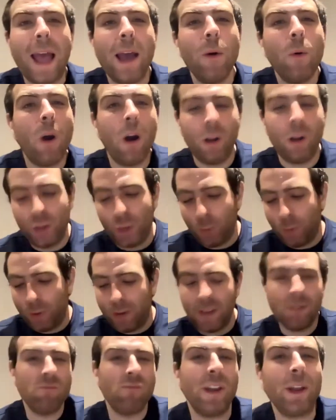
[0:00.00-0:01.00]
how are you
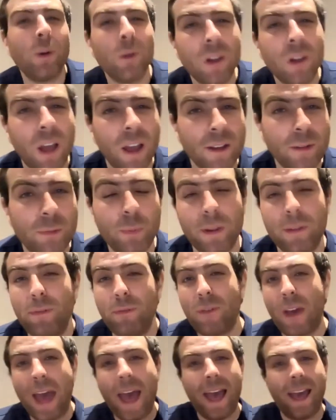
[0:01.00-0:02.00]
in real life with
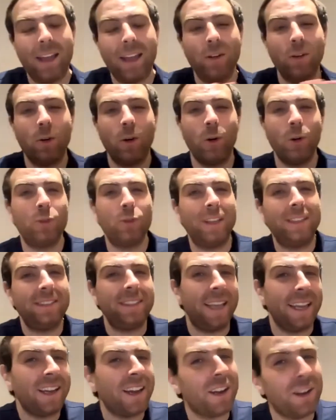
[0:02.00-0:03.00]
fan or
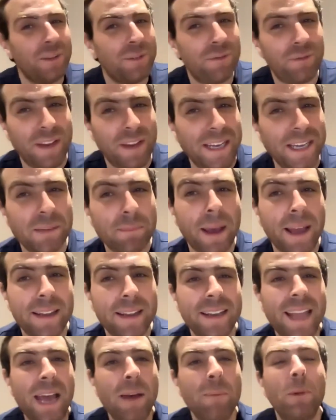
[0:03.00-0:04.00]
critic kind of
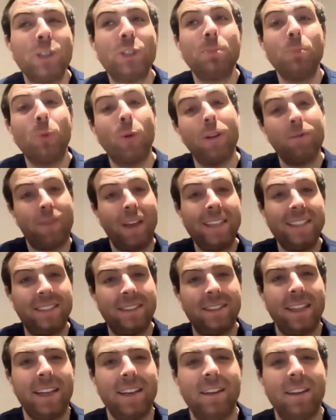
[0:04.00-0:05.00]
feedback, and how much more
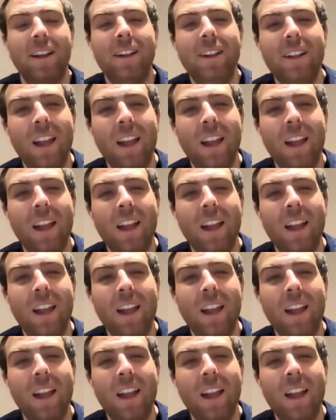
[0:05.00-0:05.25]
invested